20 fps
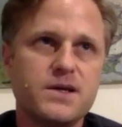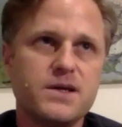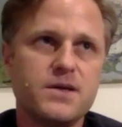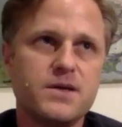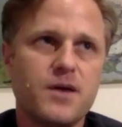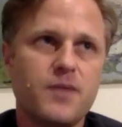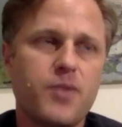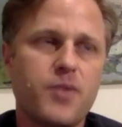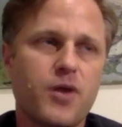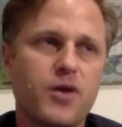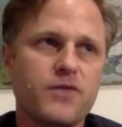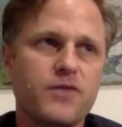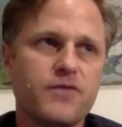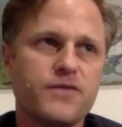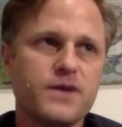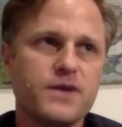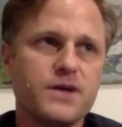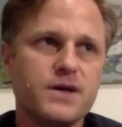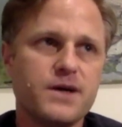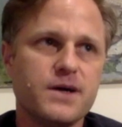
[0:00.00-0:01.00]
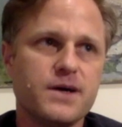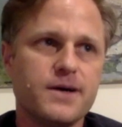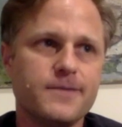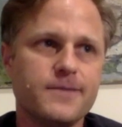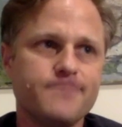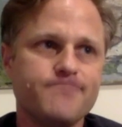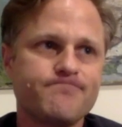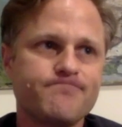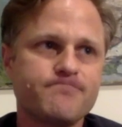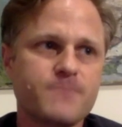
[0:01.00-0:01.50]
part of
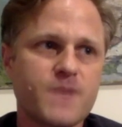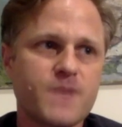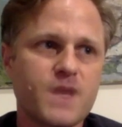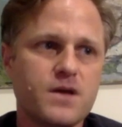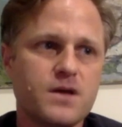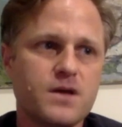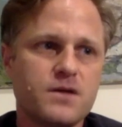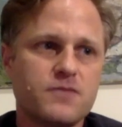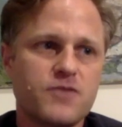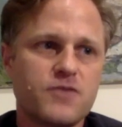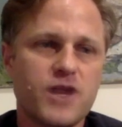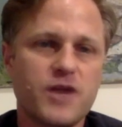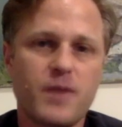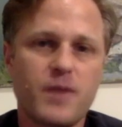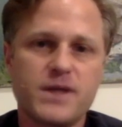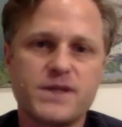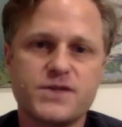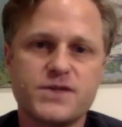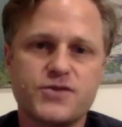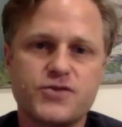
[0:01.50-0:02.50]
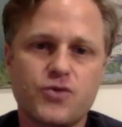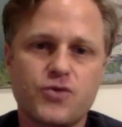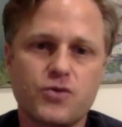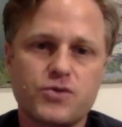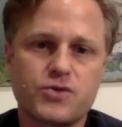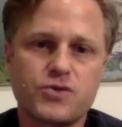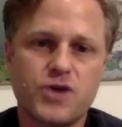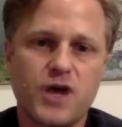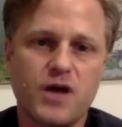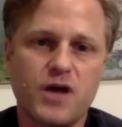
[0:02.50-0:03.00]
a randomized control
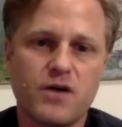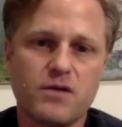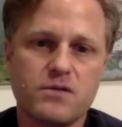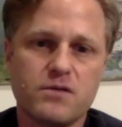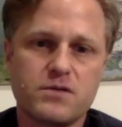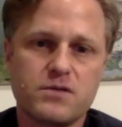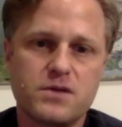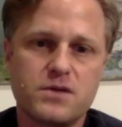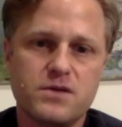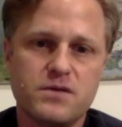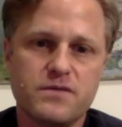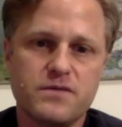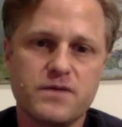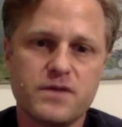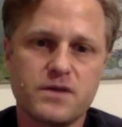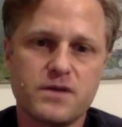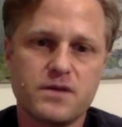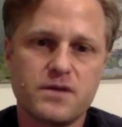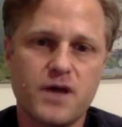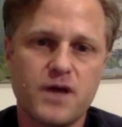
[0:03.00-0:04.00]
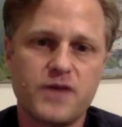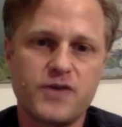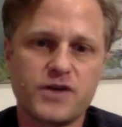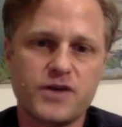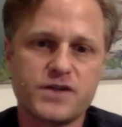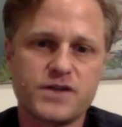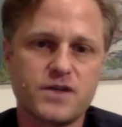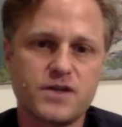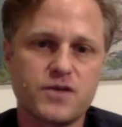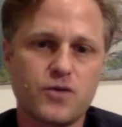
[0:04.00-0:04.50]
trial giving
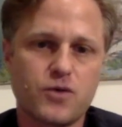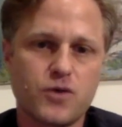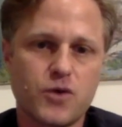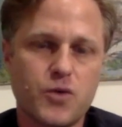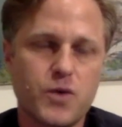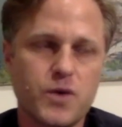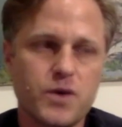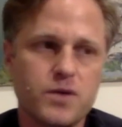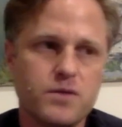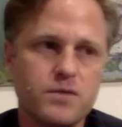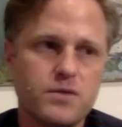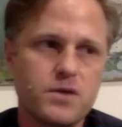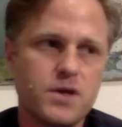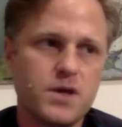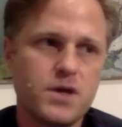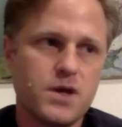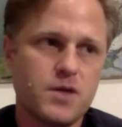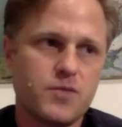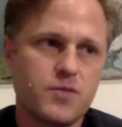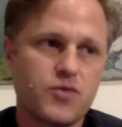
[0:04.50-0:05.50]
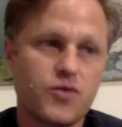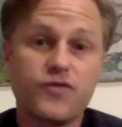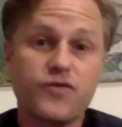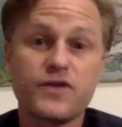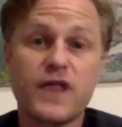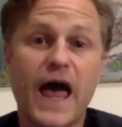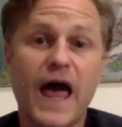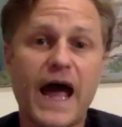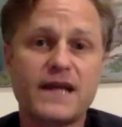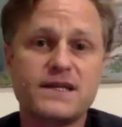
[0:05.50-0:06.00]
hydroxychloroquine
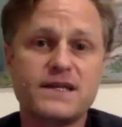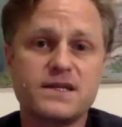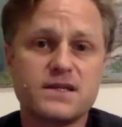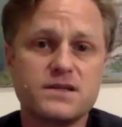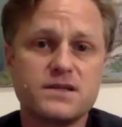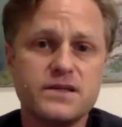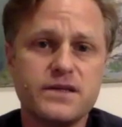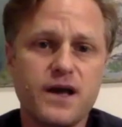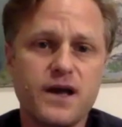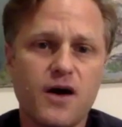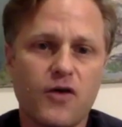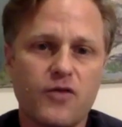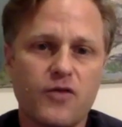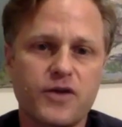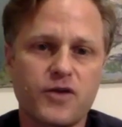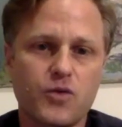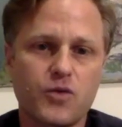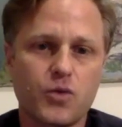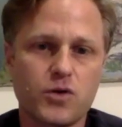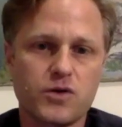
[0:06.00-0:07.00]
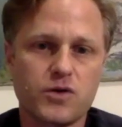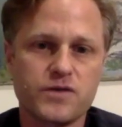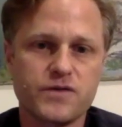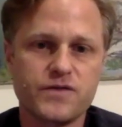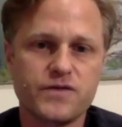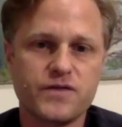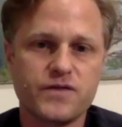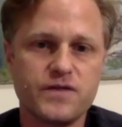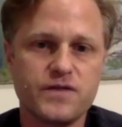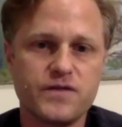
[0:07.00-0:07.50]
prophylactically to healthcare workers
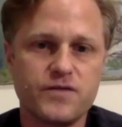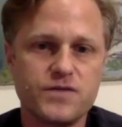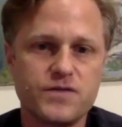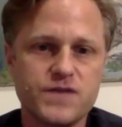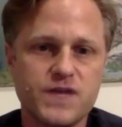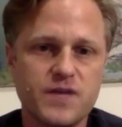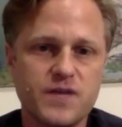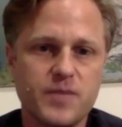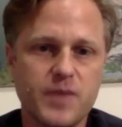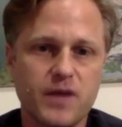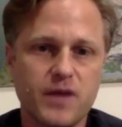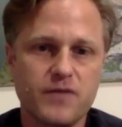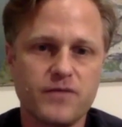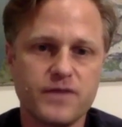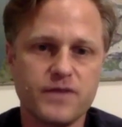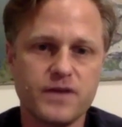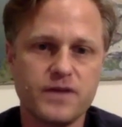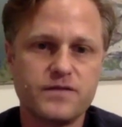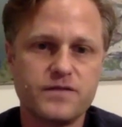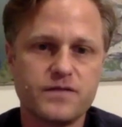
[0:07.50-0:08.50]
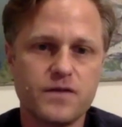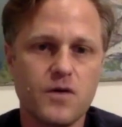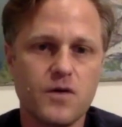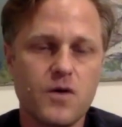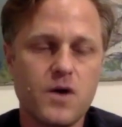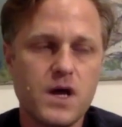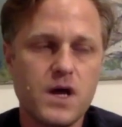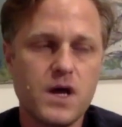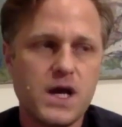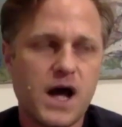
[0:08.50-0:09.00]
to see if there's any benefit. So
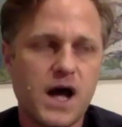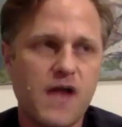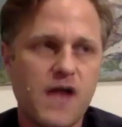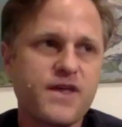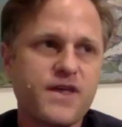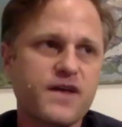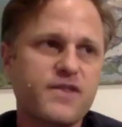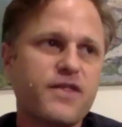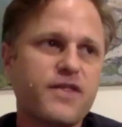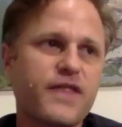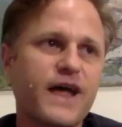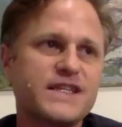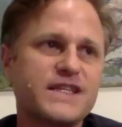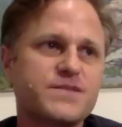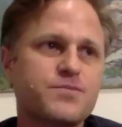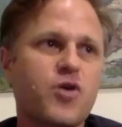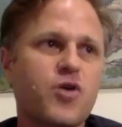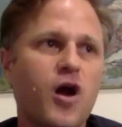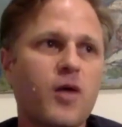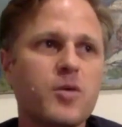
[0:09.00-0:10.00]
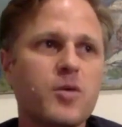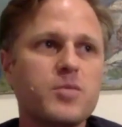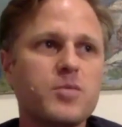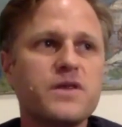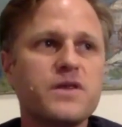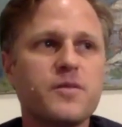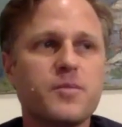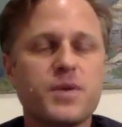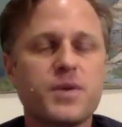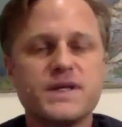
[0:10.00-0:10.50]
I think that that's probably
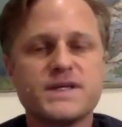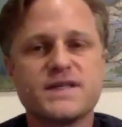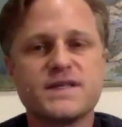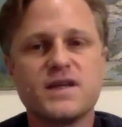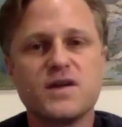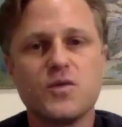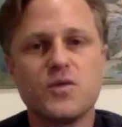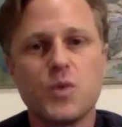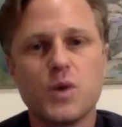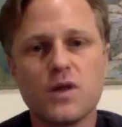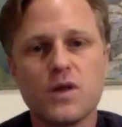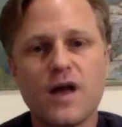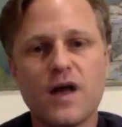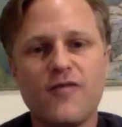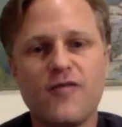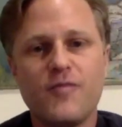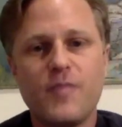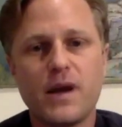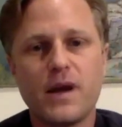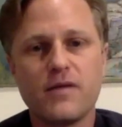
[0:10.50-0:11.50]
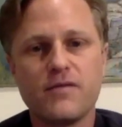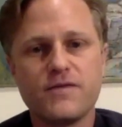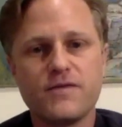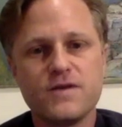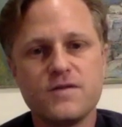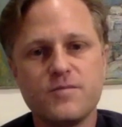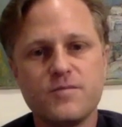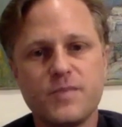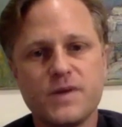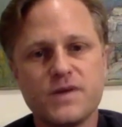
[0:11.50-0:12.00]
the place that it will have
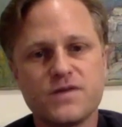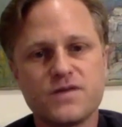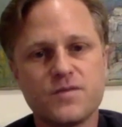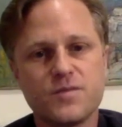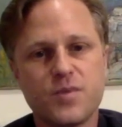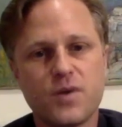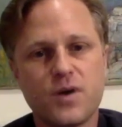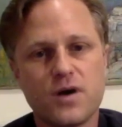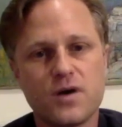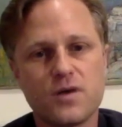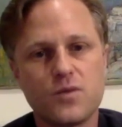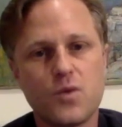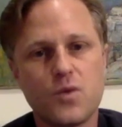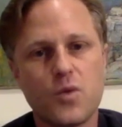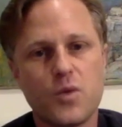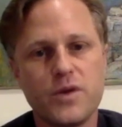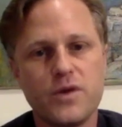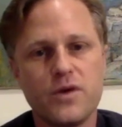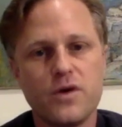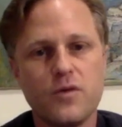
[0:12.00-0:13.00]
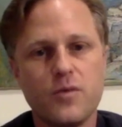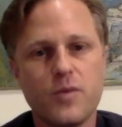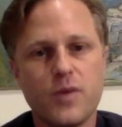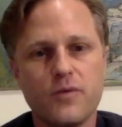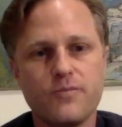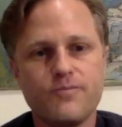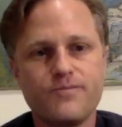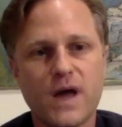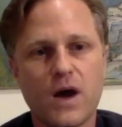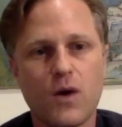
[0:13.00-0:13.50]
benefit based upon what we know about
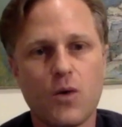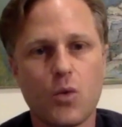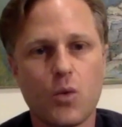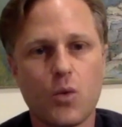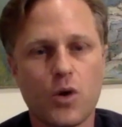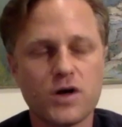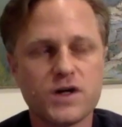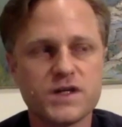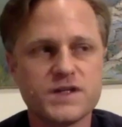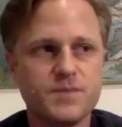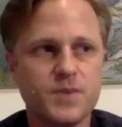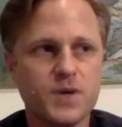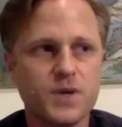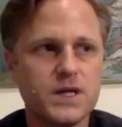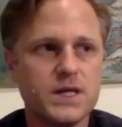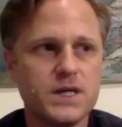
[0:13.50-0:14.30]
how it works, but